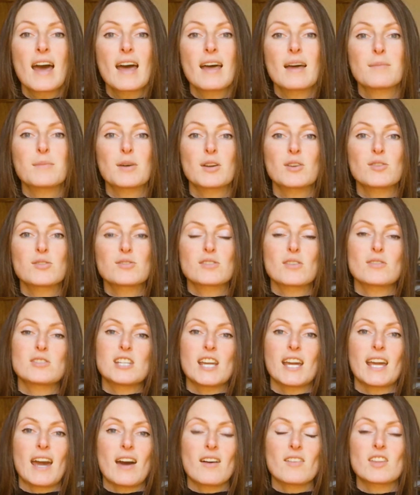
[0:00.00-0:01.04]
And also
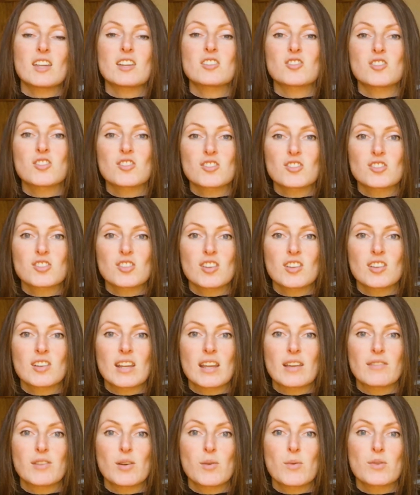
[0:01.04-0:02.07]
check out the
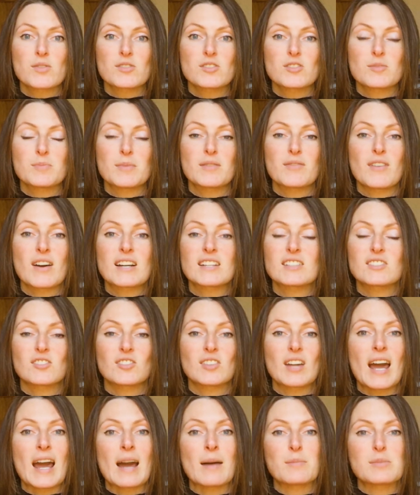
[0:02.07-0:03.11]
introduction if you want some advice
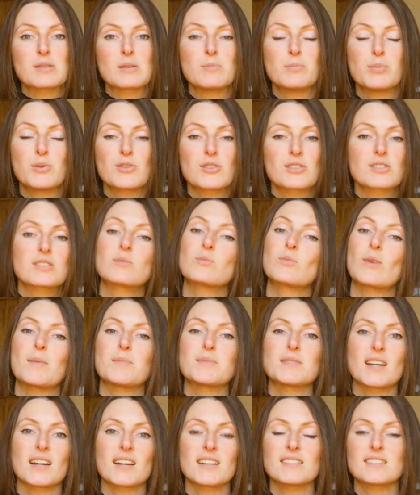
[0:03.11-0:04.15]
on apps and books and
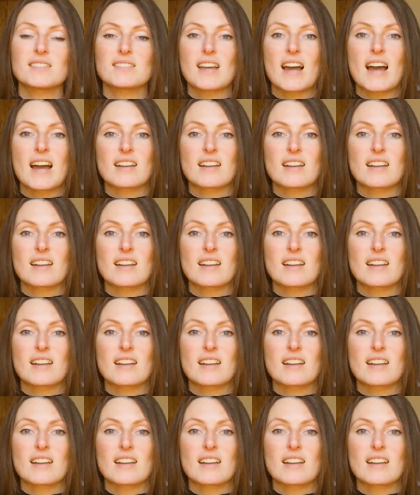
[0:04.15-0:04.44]
websites